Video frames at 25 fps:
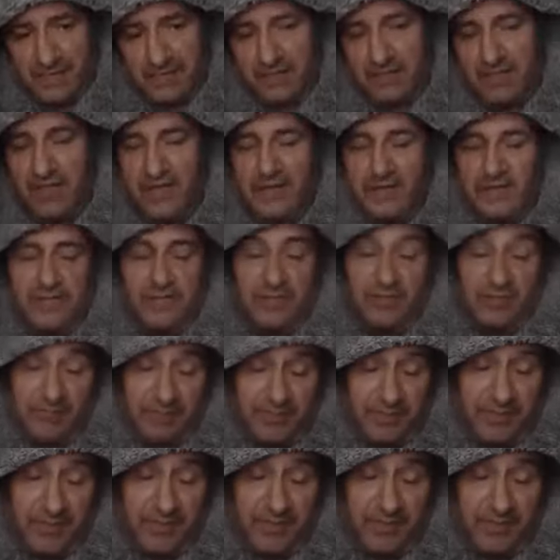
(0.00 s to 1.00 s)
like a lot of
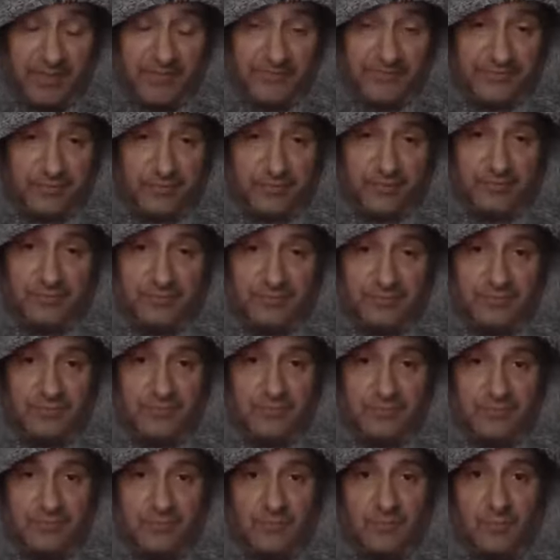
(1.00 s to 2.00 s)
people, I thought
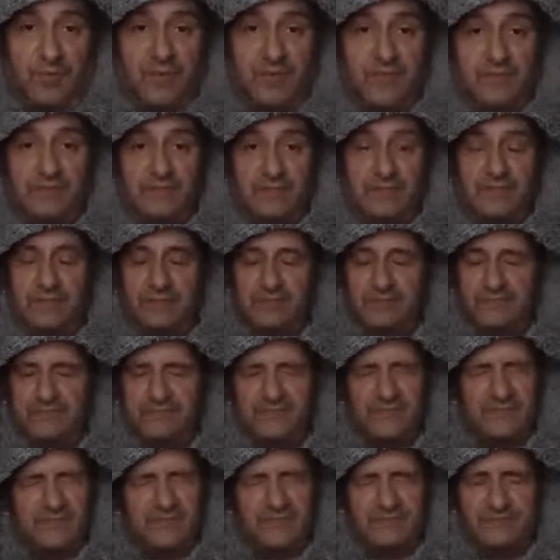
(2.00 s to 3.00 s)
Wild
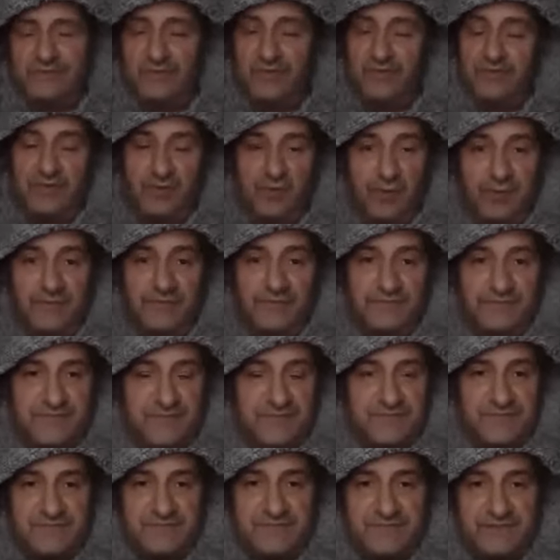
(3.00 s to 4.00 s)
um, Fury won the
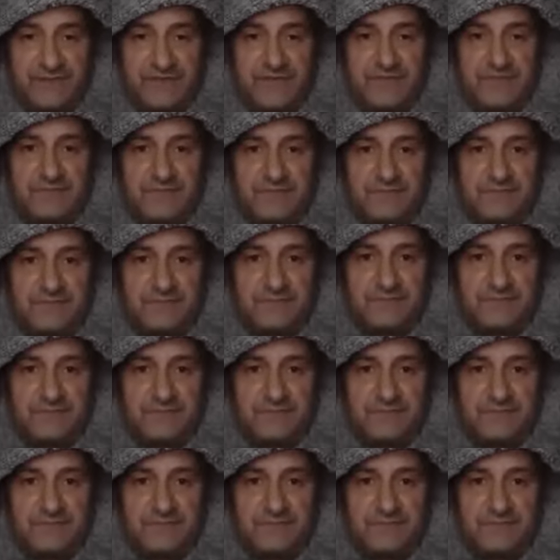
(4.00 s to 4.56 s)
first fight.